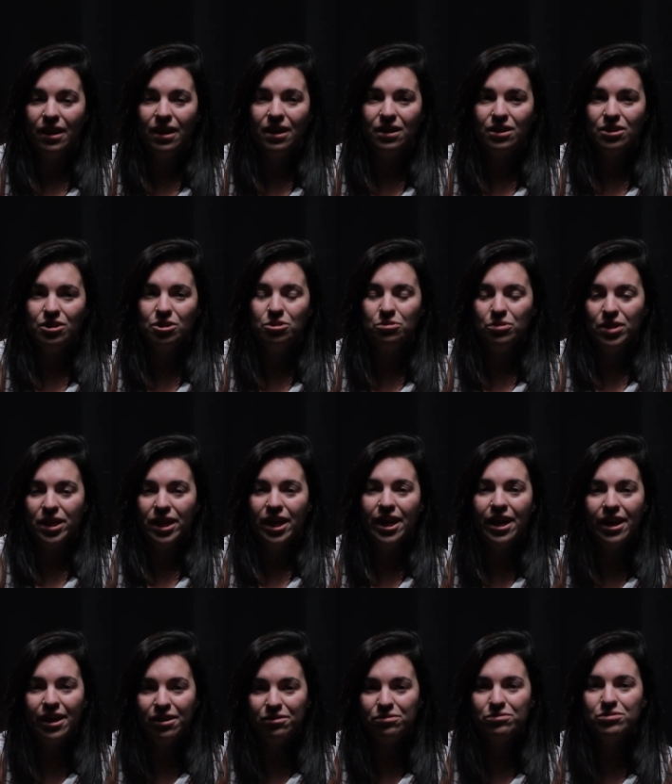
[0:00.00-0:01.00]
and you will
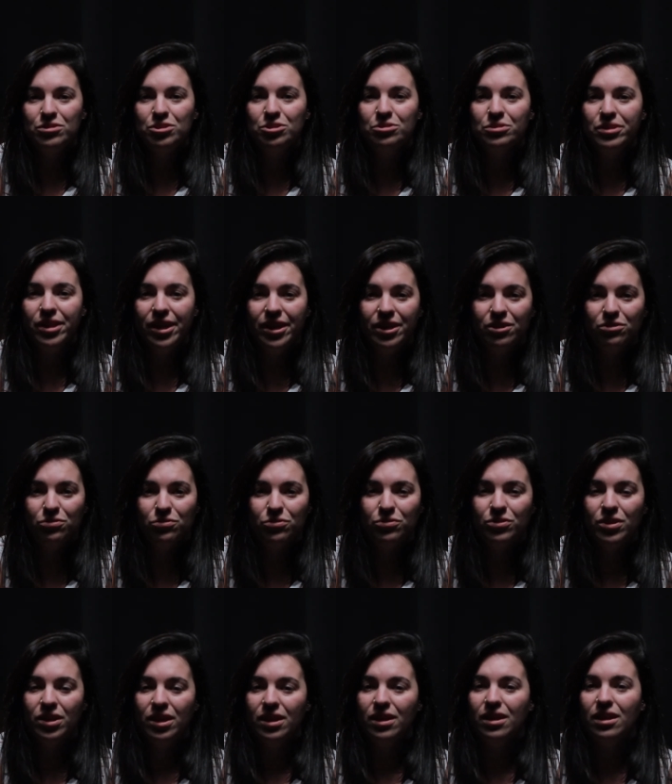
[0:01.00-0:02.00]
have new
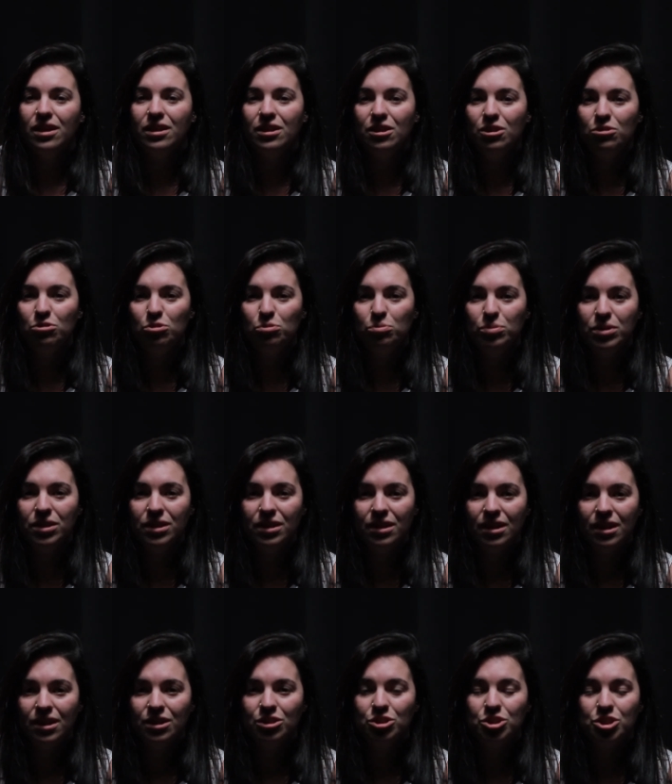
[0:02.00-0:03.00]
life and you will be
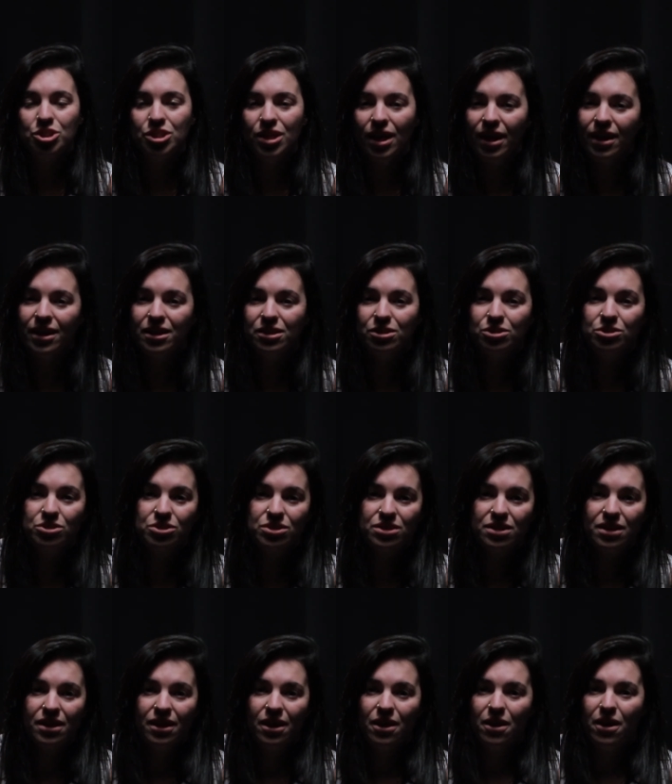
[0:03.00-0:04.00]

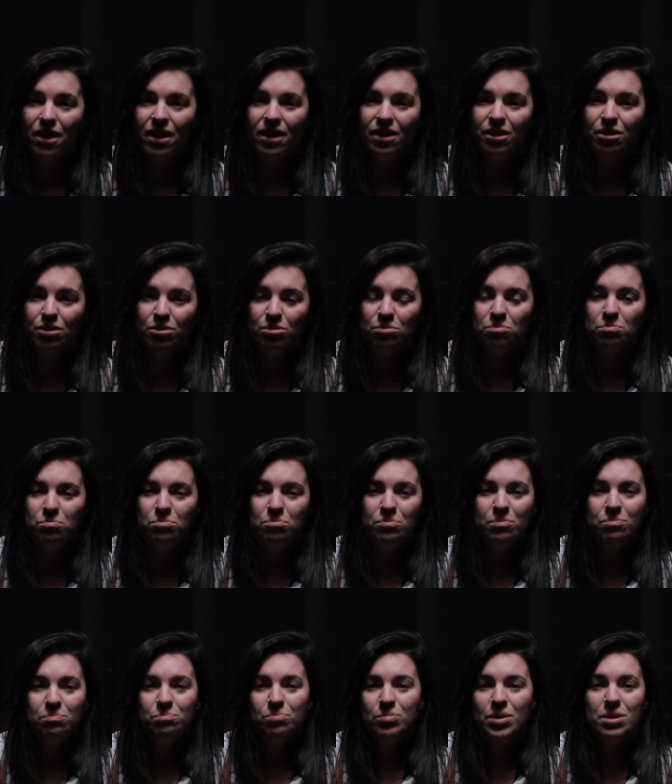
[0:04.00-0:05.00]
changed
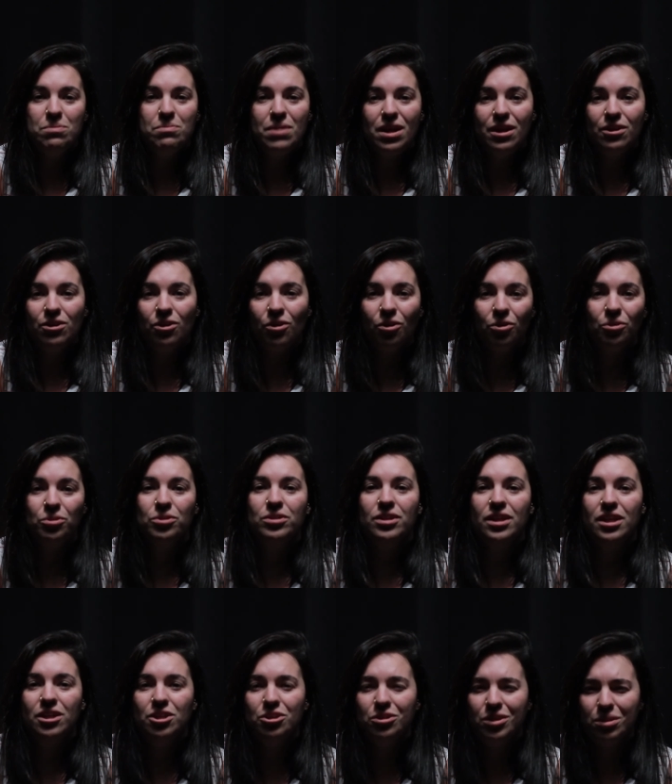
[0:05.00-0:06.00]
and be made whole,
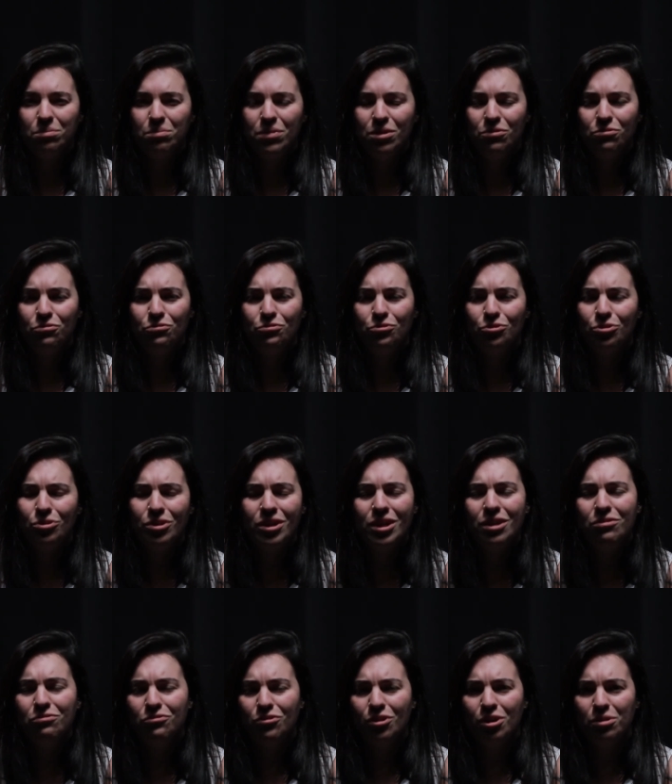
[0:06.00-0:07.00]
and you can be
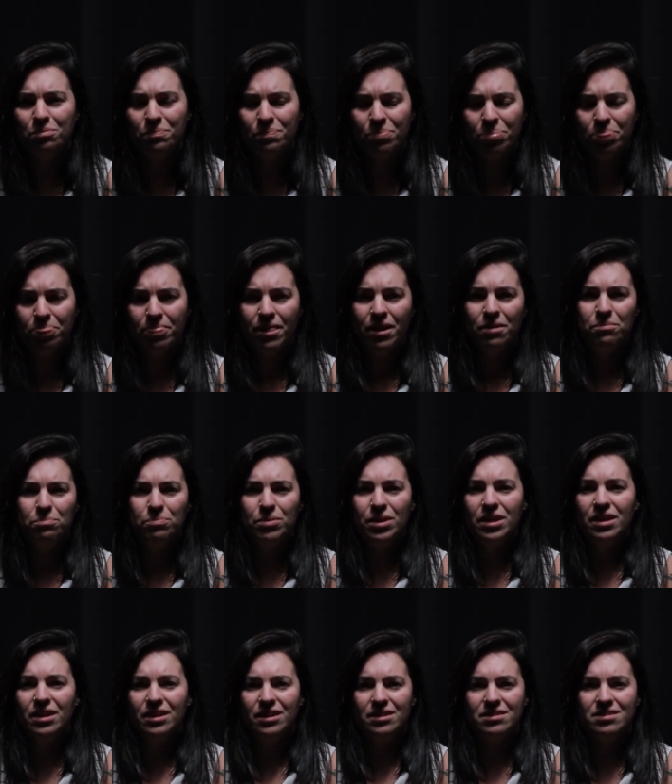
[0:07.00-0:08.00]
free from
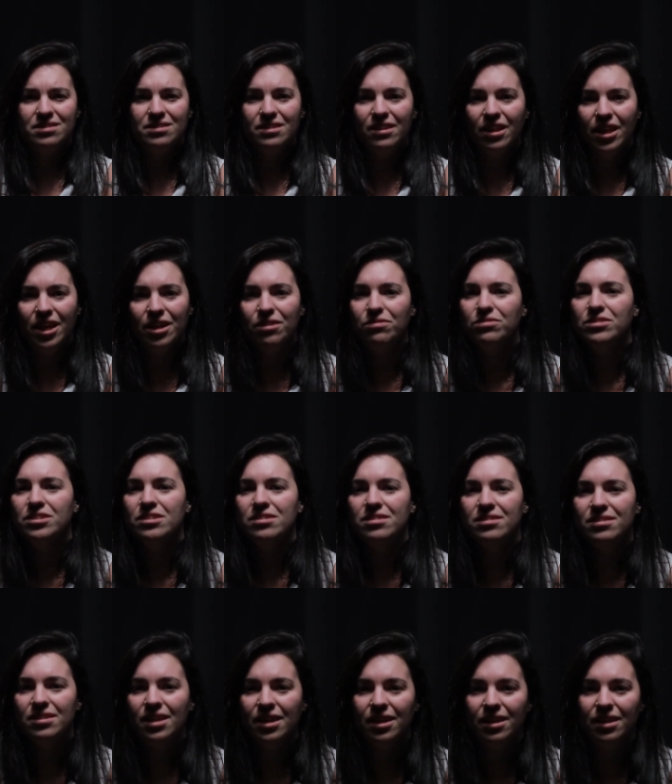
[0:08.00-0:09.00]
being a slave to
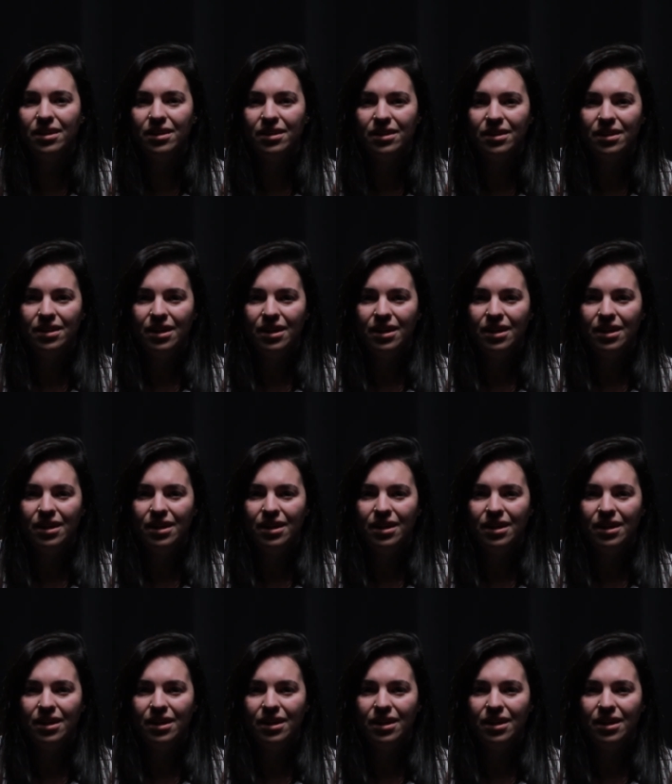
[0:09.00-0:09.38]
sin